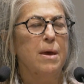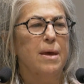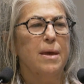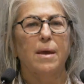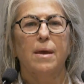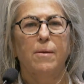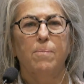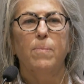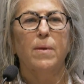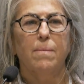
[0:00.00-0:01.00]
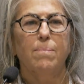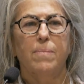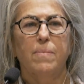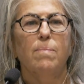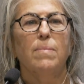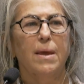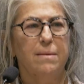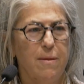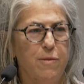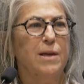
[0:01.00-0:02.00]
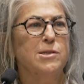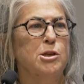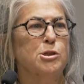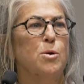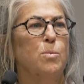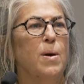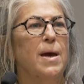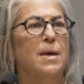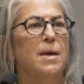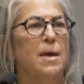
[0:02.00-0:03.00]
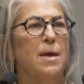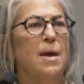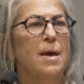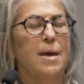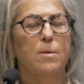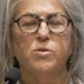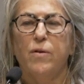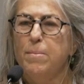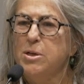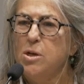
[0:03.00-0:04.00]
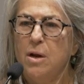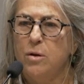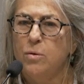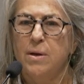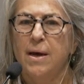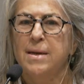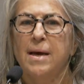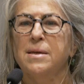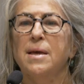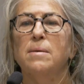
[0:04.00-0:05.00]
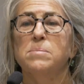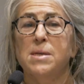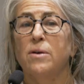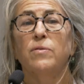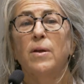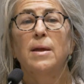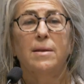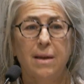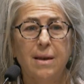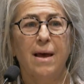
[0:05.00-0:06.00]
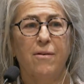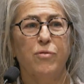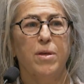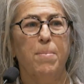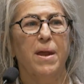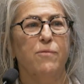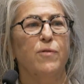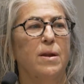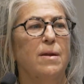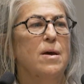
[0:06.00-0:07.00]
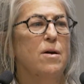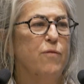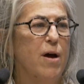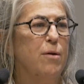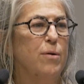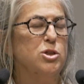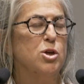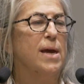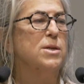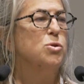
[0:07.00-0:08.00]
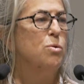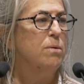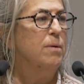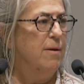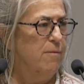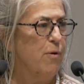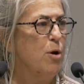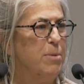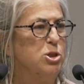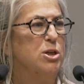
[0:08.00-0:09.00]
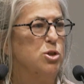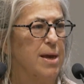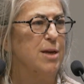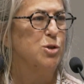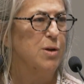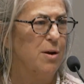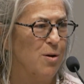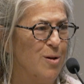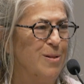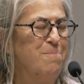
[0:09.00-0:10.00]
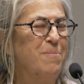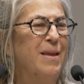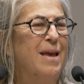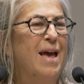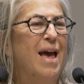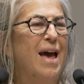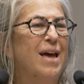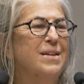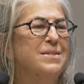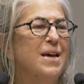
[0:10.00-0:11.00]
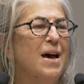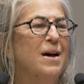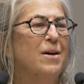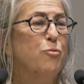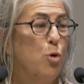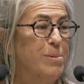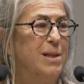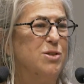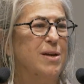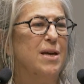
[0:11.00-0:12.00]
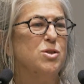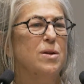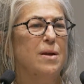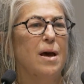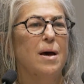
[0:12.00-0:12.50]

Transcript: He did things his own way. He was very much an autodidact. He himself didn't have the benefit of higher education or very much education at all, and formal education.